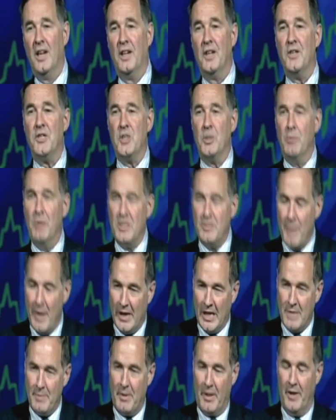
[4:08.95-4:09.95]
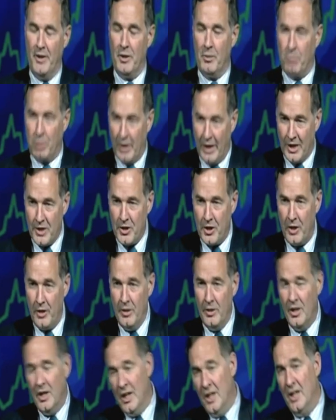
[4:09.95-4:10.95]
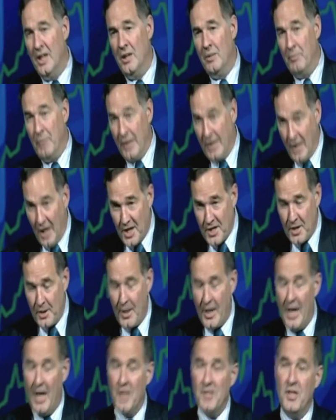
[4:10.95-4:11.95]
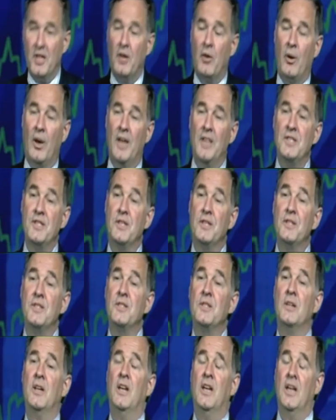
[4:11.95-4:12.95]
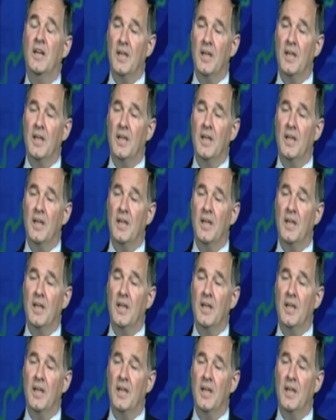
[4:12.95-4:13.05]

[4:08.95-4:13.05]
Consumer spending has been under pressure because of the housing crisis,